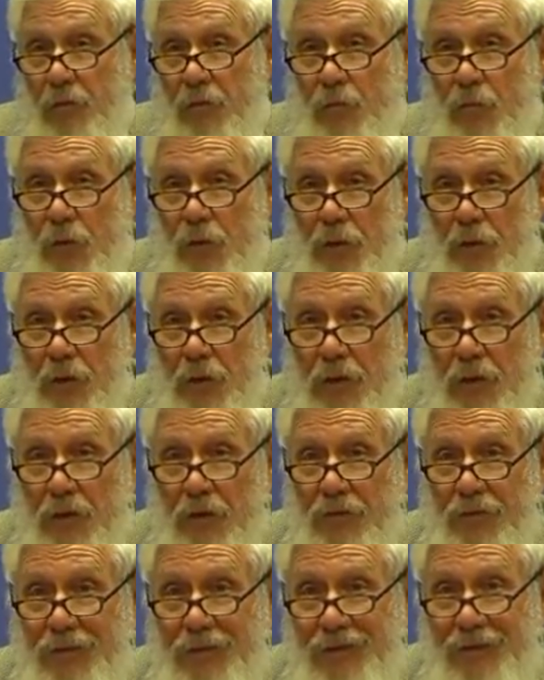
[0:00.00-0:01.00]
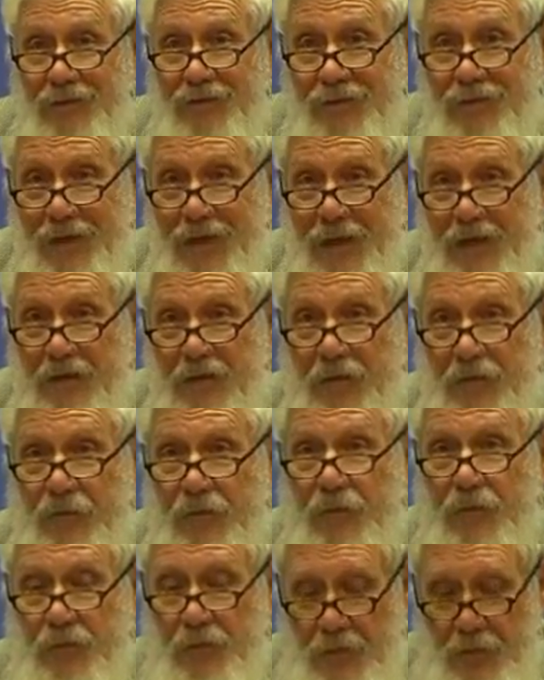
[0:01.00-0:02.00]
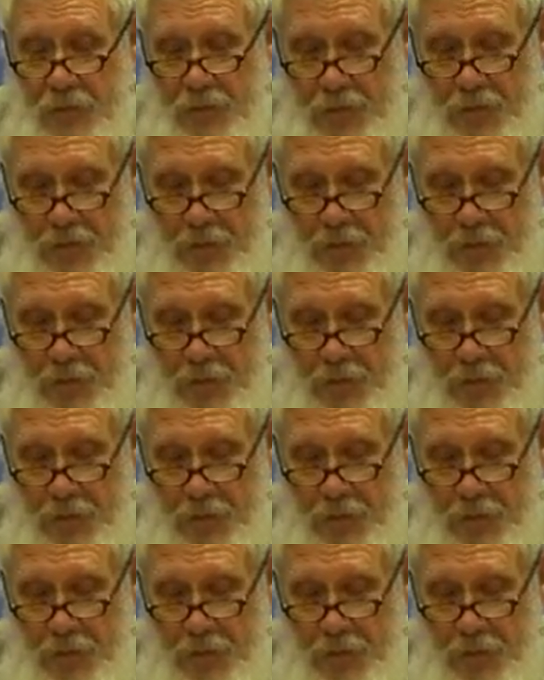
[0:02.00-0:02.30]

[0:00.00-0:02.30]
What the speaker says: The word is incentives.